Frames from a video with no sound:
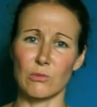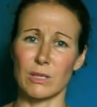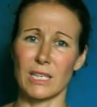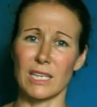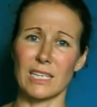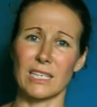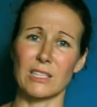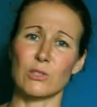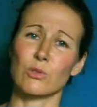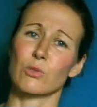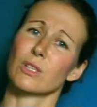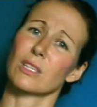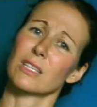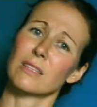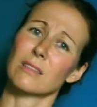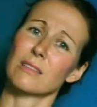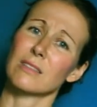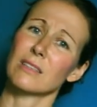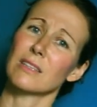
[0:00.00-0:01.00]
We're getting
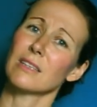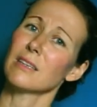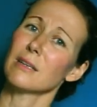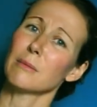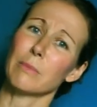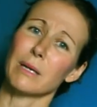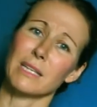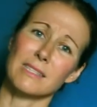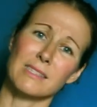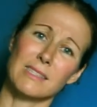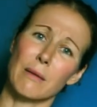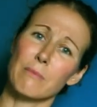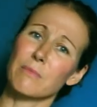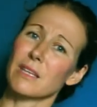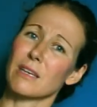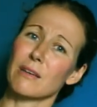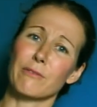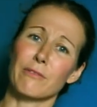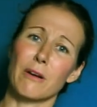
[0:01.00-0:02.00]
triggered by
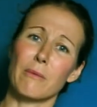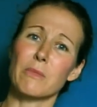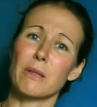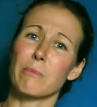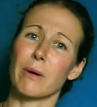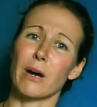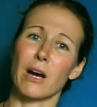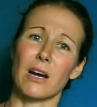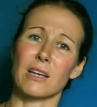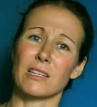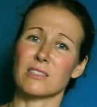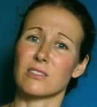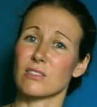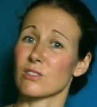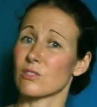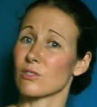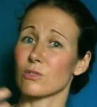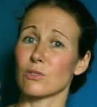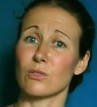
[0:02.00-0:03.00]
something from the
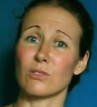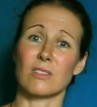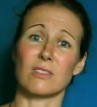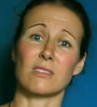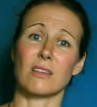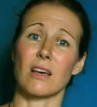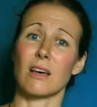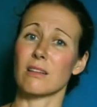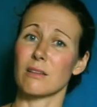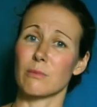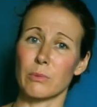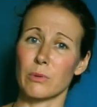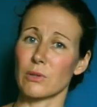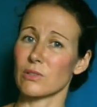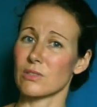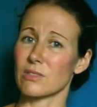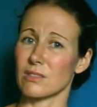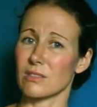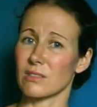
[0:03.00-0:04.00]
past through this other
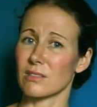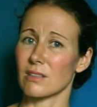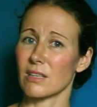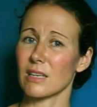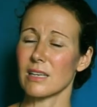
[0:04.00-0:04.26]
person.